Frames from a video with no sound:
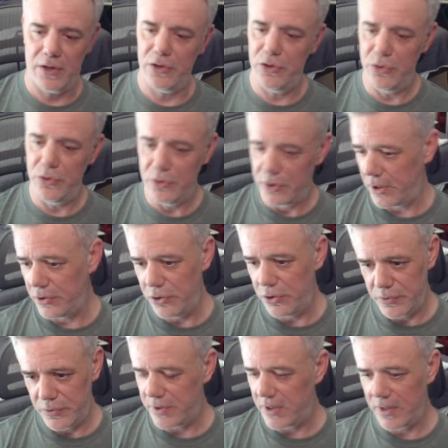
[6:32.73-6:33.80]
you can
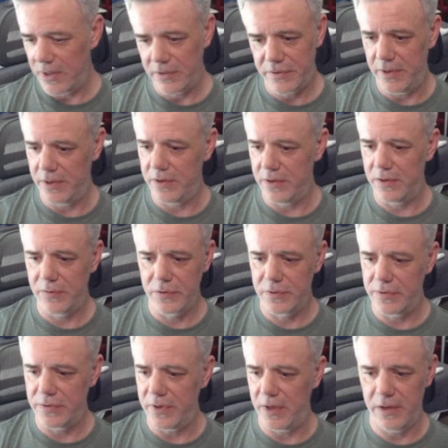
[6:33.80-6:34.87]
use it on Sand
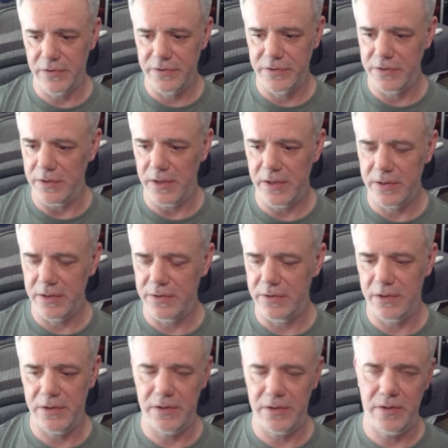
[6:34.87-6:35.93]
Devils and select,
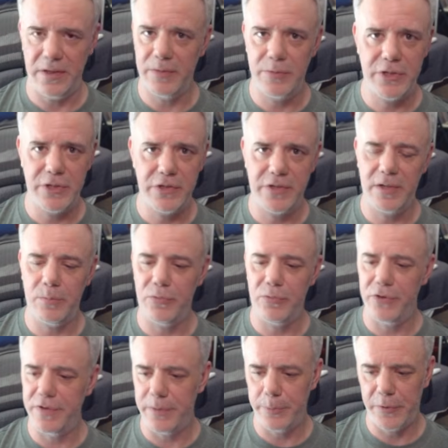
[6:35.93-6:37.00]
like we just had a
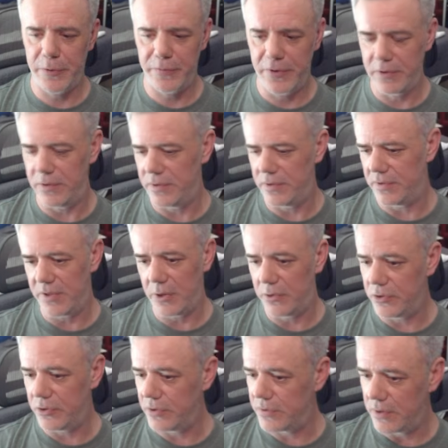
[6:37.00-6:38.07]
Prism event. This is how
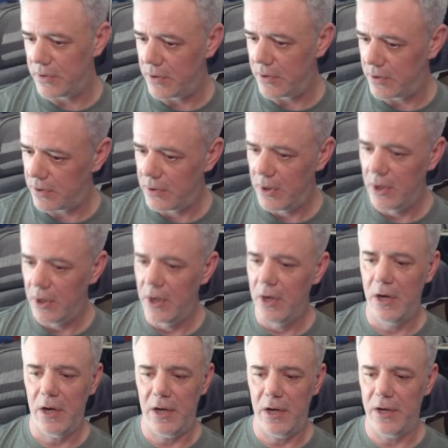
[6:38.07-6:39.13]
I used it there.
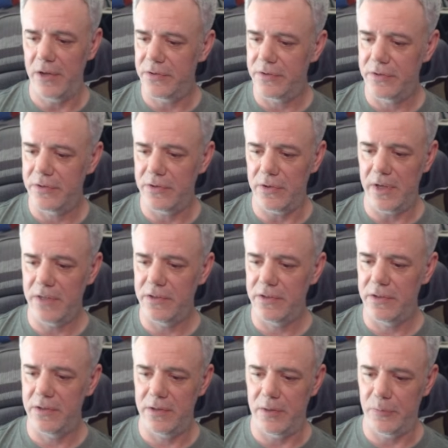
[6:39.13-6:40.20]
Select
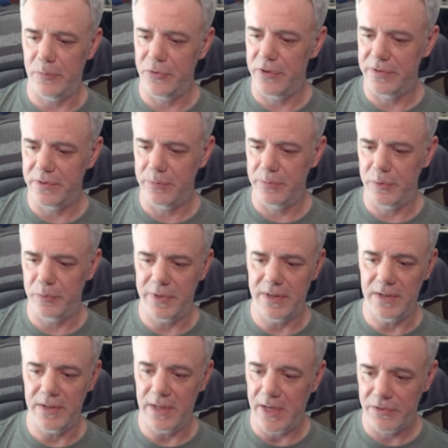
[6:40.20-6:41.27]
it, the Prism, it would be
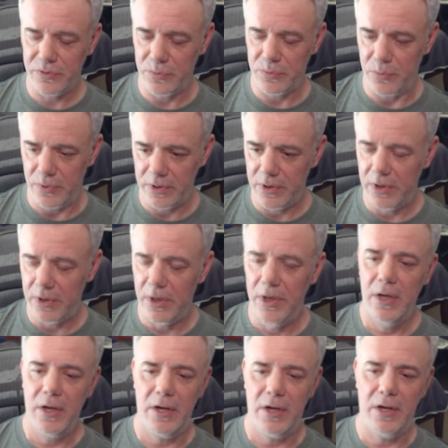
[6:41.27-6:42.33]
the last one.
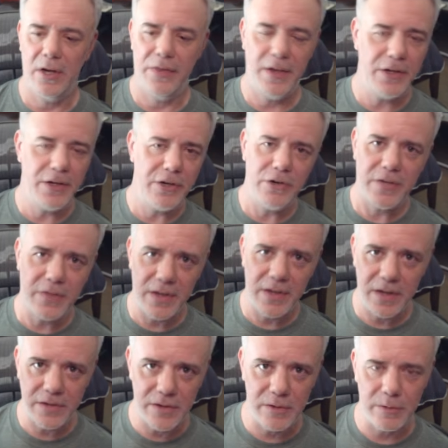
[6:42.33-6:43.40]
Then you don't have to
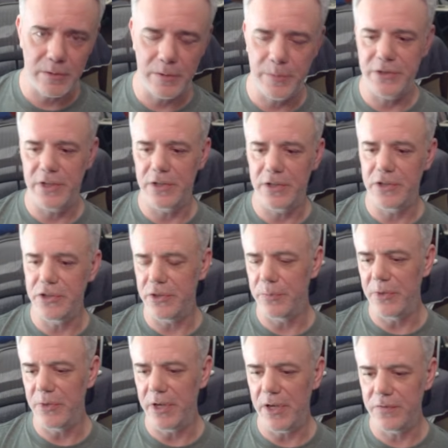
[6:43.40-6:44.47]
guess how much energy you
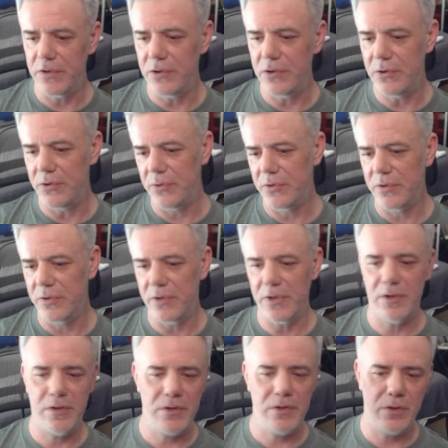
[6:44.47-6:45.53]
might have to use.
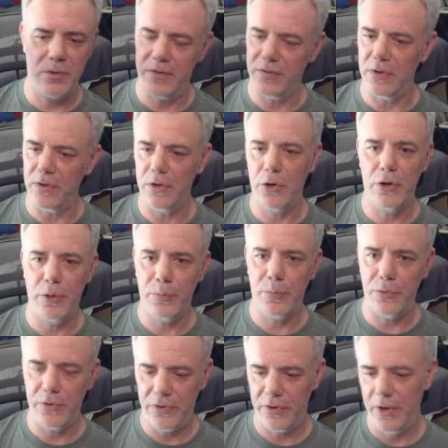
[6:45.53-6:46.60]
You don't have to load up
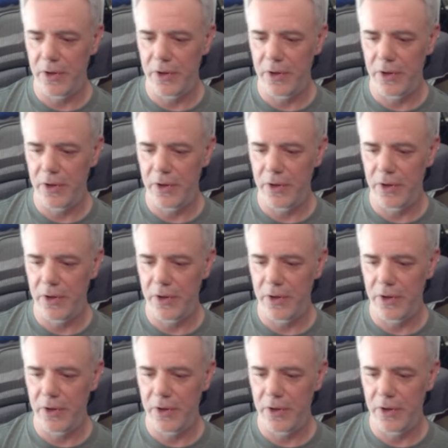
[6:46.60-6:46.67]
with